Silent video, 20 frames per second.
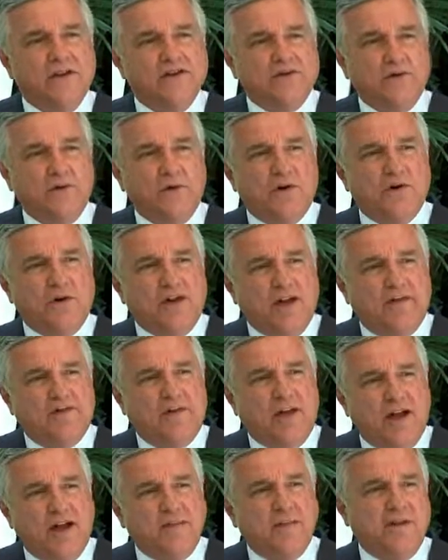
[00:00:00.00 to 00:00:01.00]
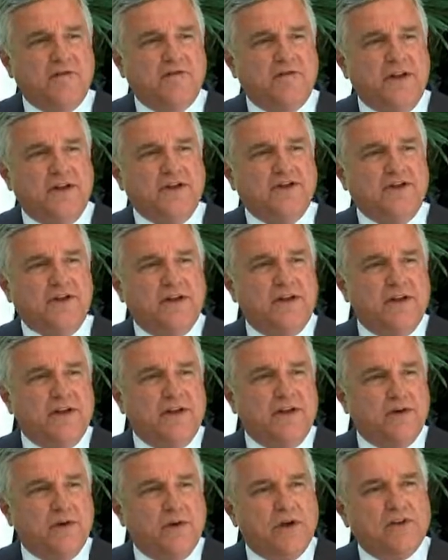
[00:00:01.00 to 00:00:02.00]
So we're going to have a hyperinflation in
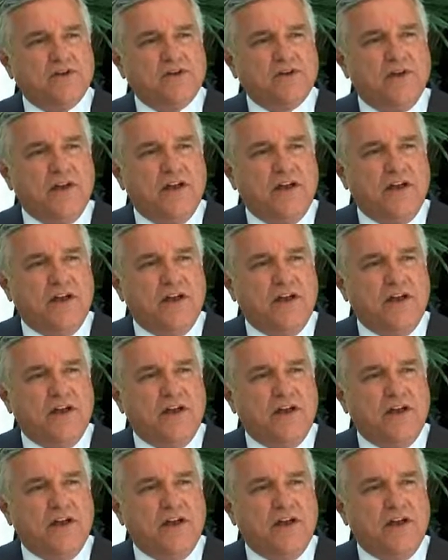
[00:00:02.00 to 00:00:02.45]
the US,